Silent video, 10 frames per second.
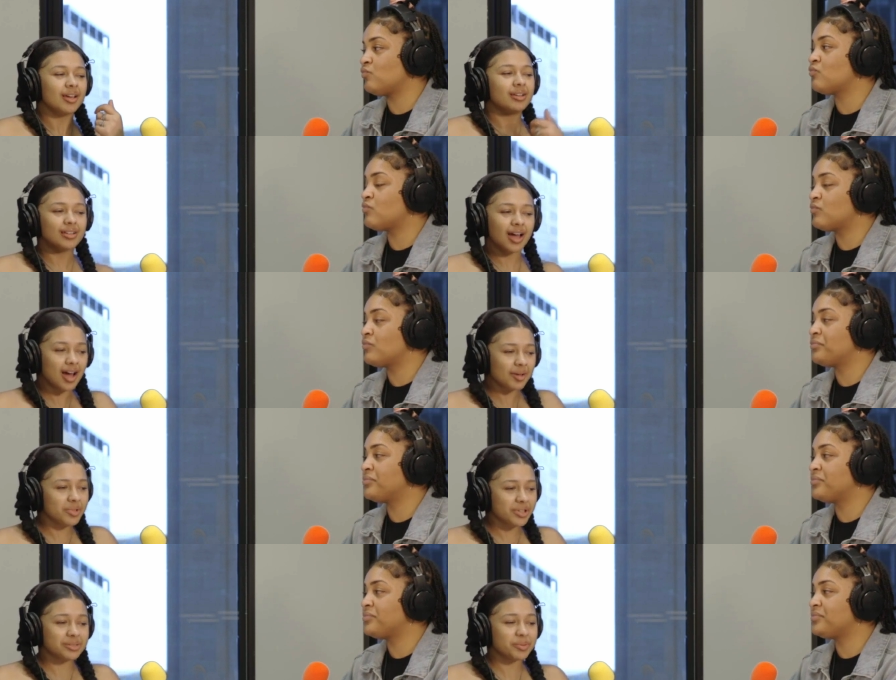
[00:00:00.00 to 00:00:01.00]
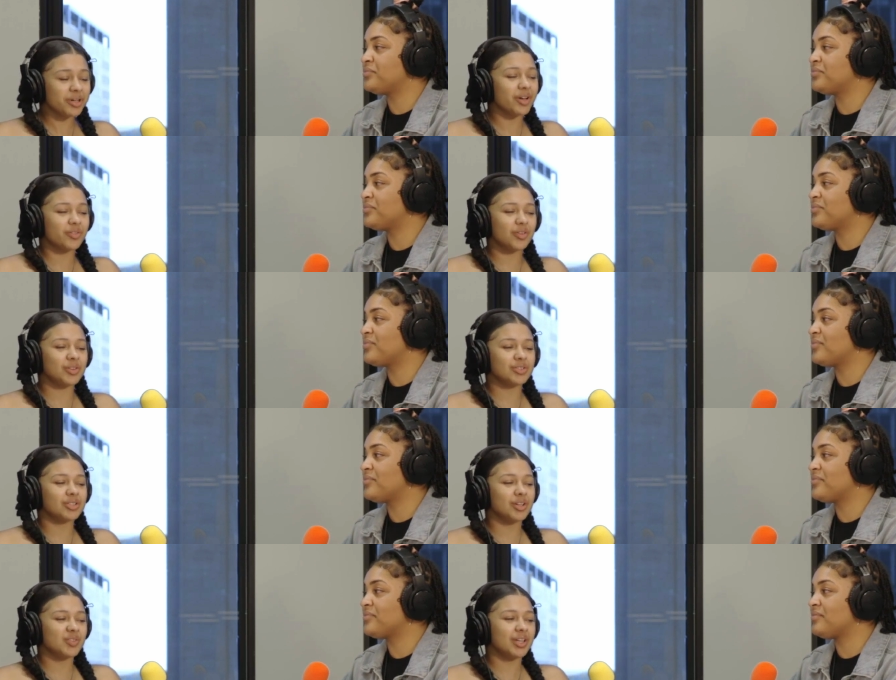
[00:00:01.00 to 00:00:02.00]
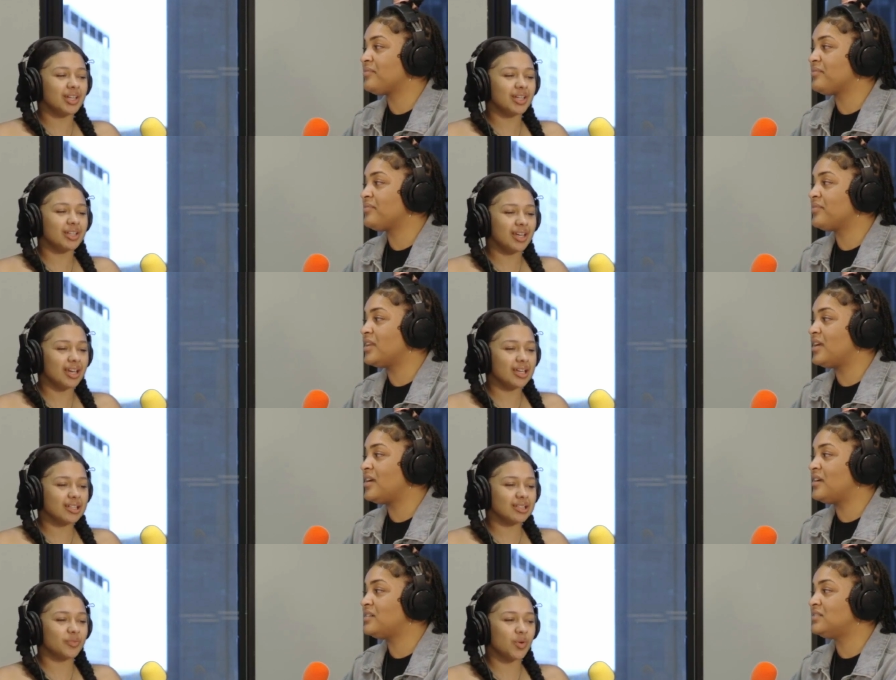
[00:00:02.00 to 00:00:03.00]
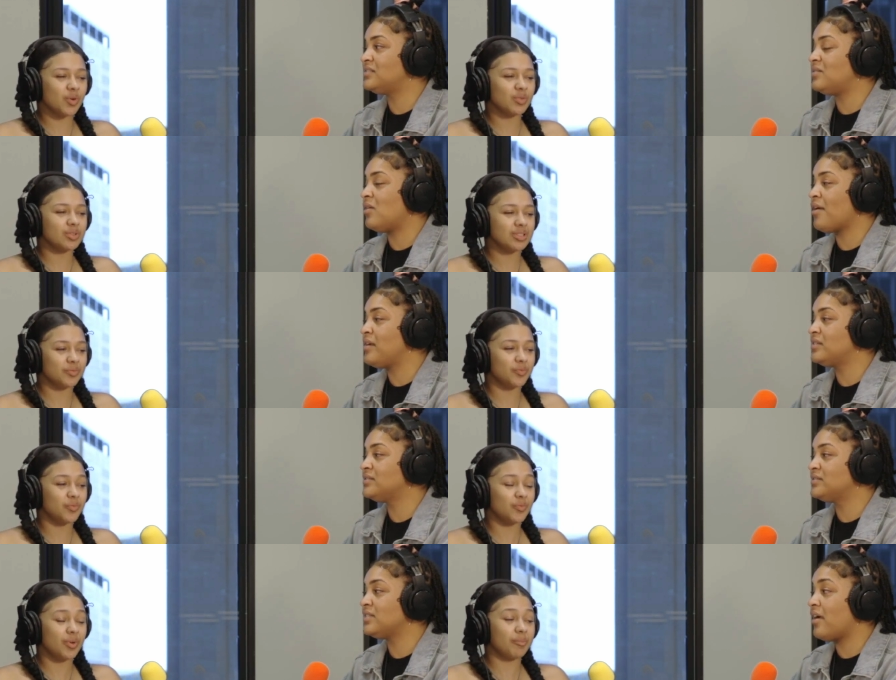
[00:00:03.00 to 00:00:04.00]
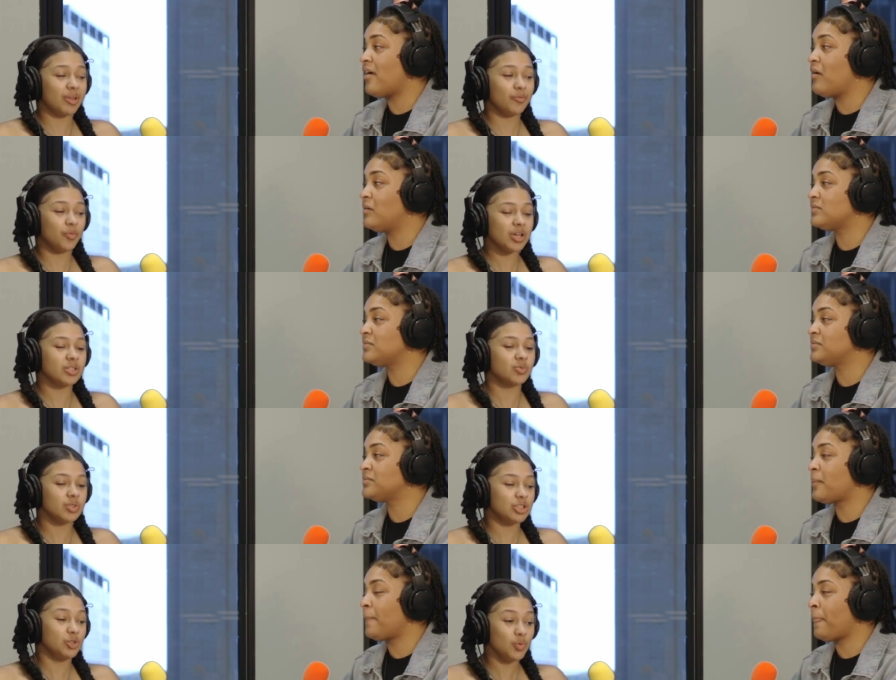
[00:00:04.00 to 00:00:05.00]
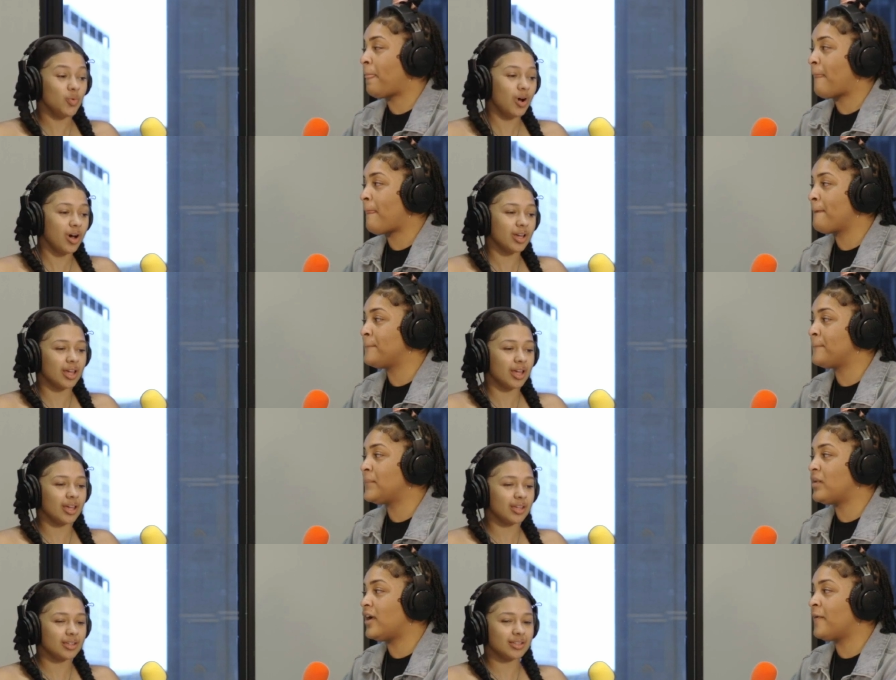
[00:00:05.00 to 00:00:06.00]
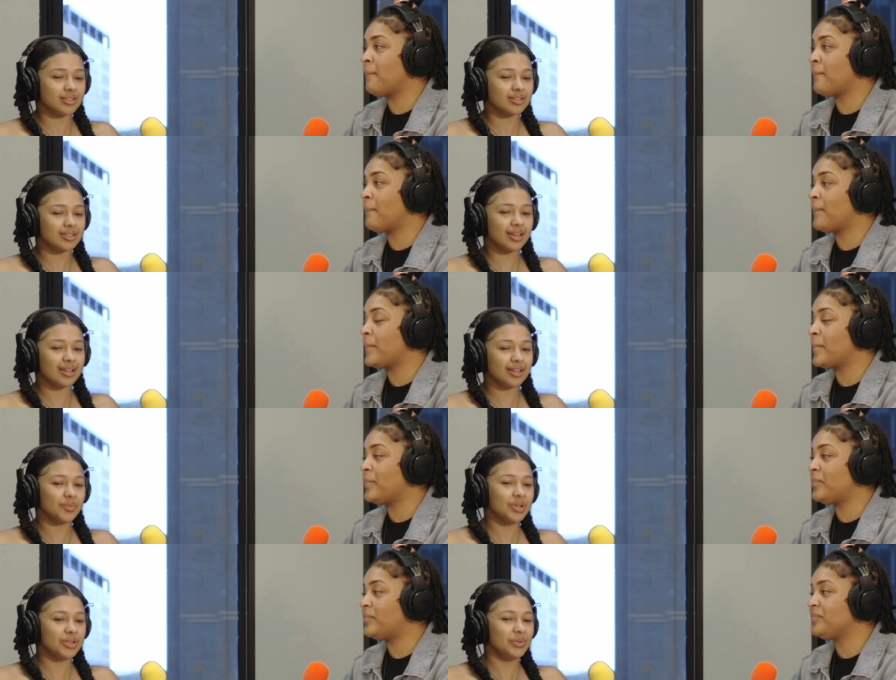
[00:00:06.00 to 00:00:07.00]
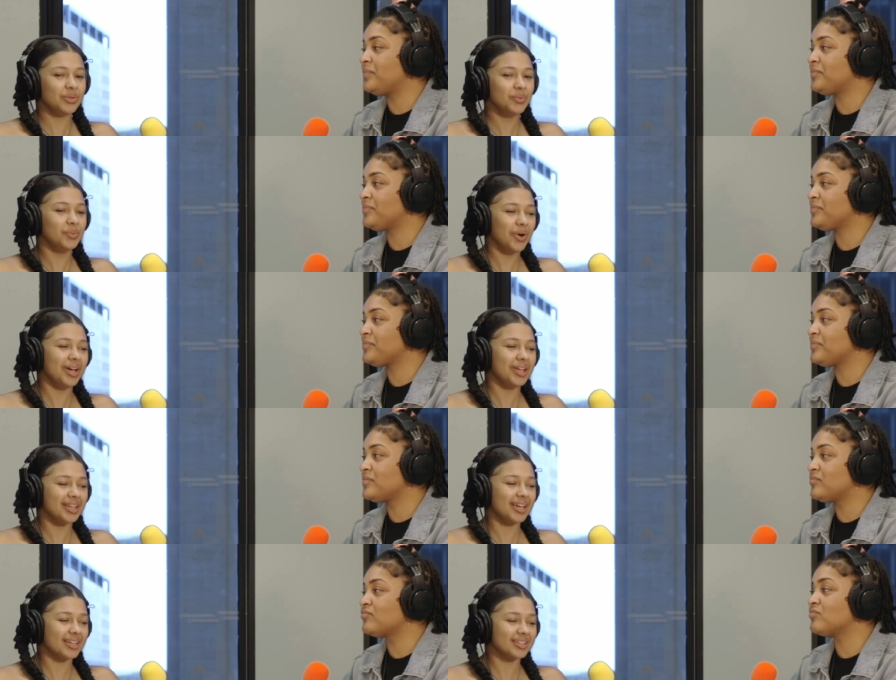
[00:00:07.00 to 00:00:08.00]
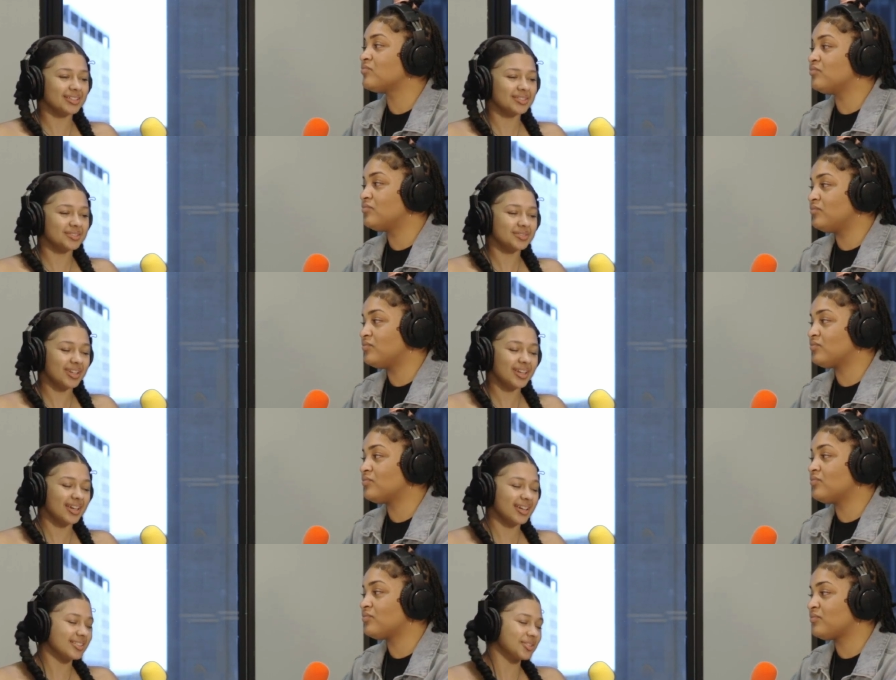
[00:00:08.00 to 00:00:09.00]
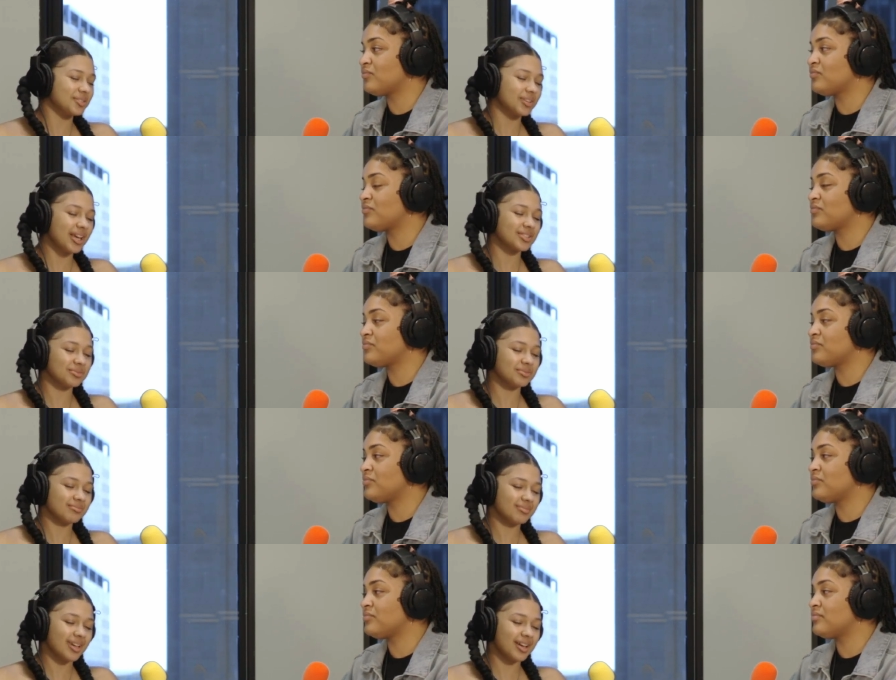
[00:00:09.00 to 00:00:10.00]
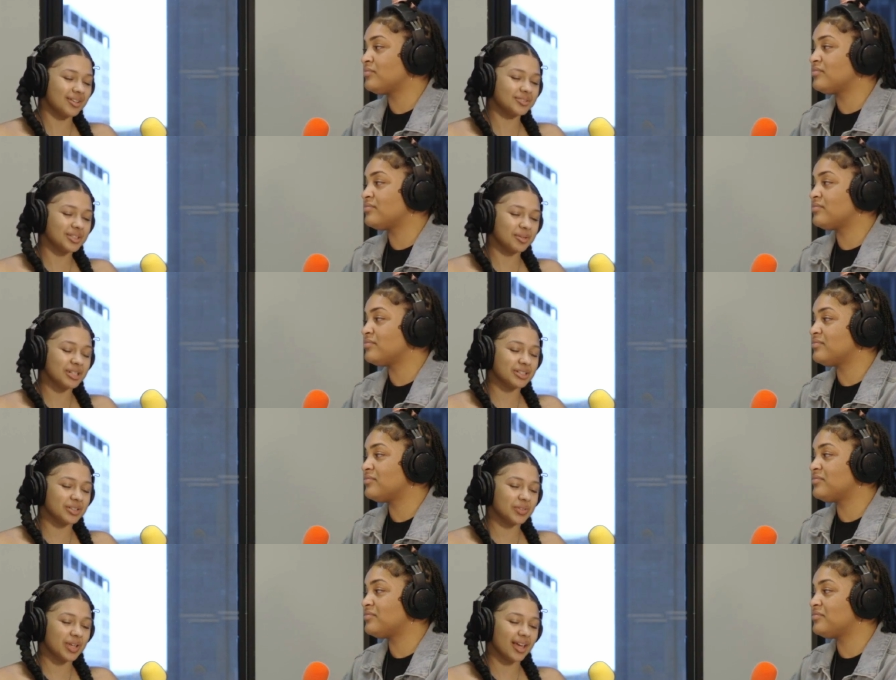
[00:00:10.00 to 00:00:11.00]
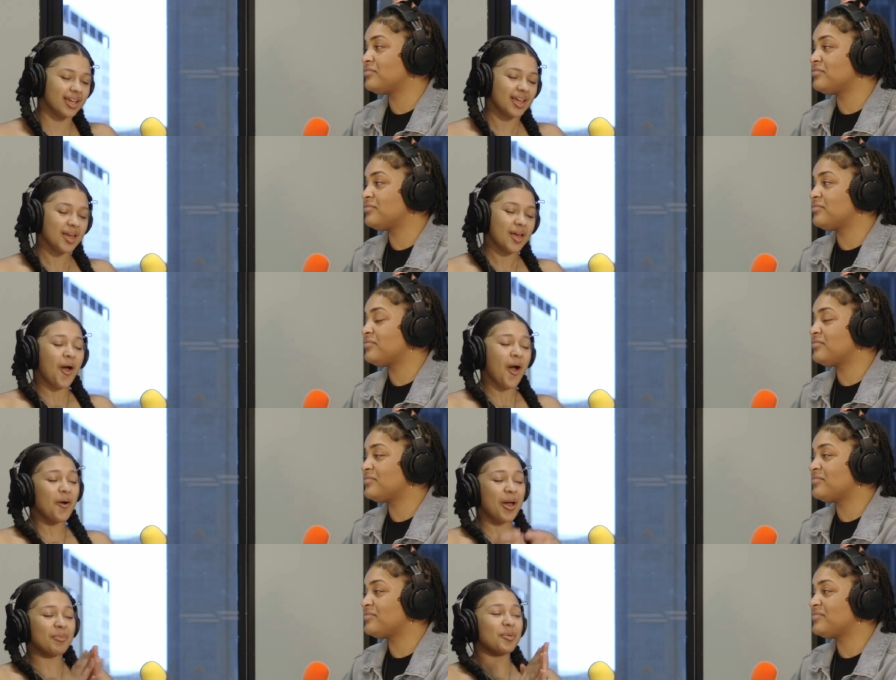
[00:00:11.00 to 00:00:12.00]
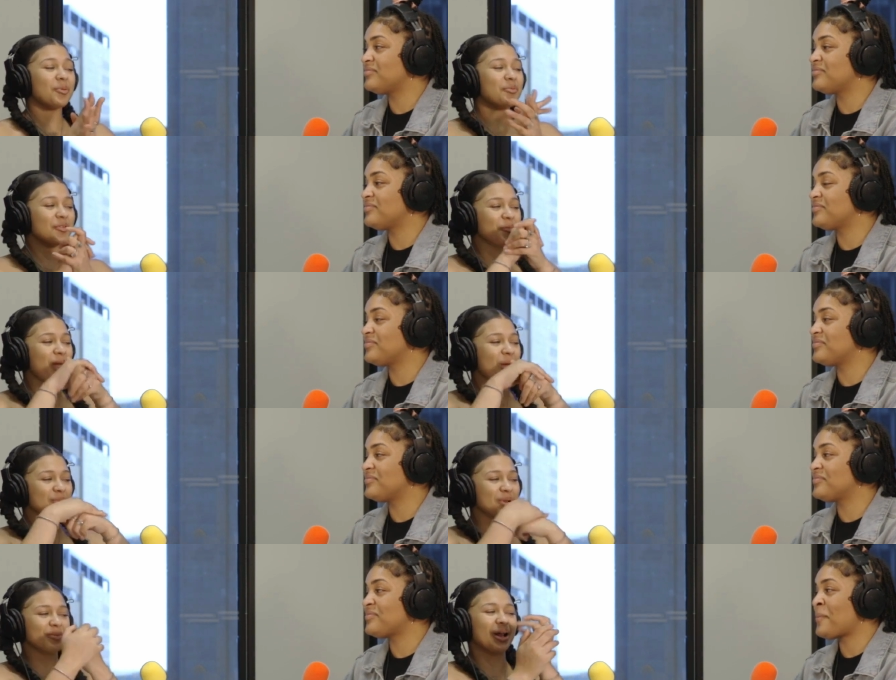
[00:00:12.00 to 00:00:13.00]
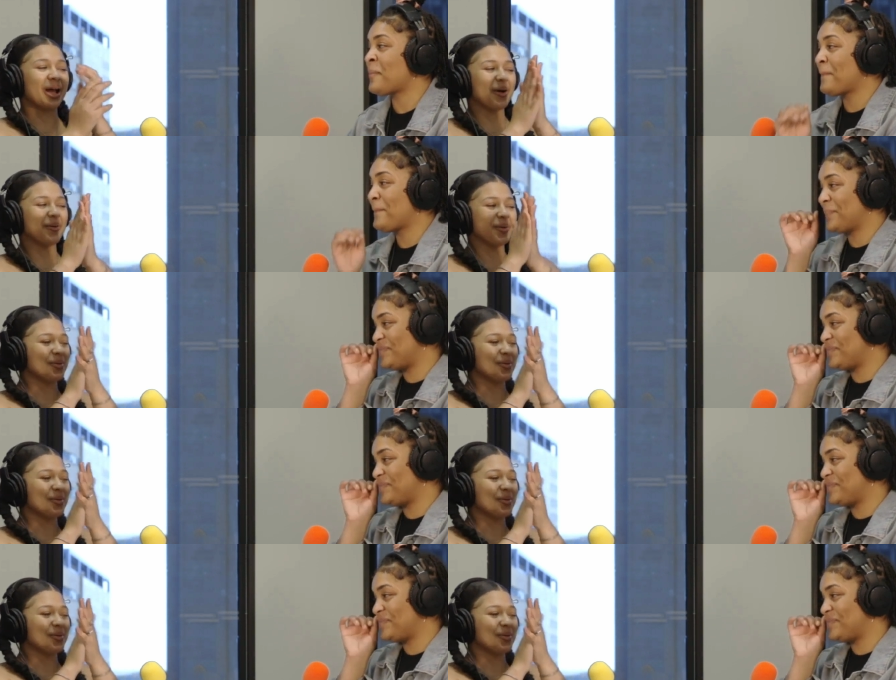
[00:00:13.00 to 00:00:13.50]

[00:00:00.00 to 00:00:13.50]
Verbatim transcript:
Speaker 1: nah, bitch, speak up for yourself. And yeah, both. I mean, voice what you want. Like, right. what do you want? Like, mm-hmm. yeah. So that's yeah. I tell myself that. Okay, but we are gonna wrap it up. But I got one more